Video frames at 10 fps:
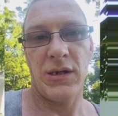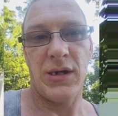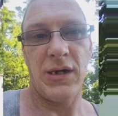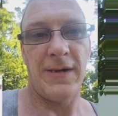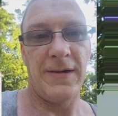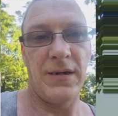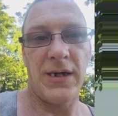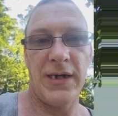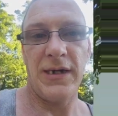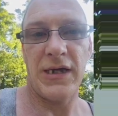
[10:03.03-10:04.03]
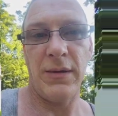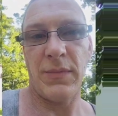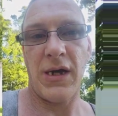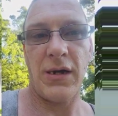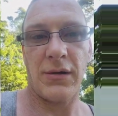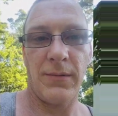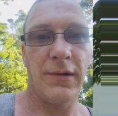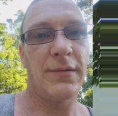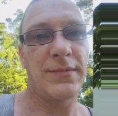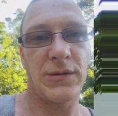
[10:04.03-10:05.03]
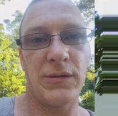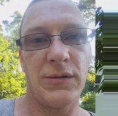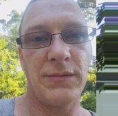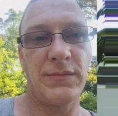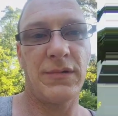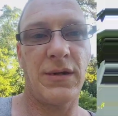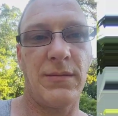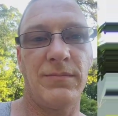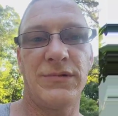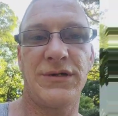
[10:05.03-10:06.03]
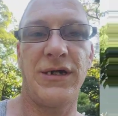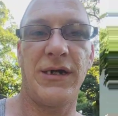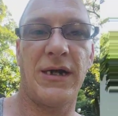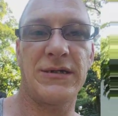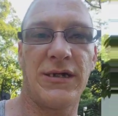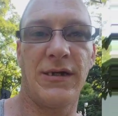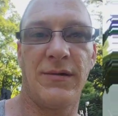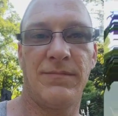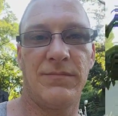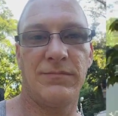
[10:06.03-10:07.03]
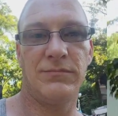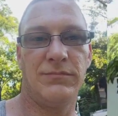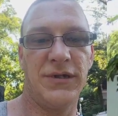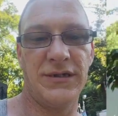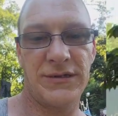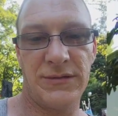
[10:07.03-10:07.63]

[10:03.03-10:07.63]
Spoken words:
I need to keep my algorithms going. See you guys later. Peace.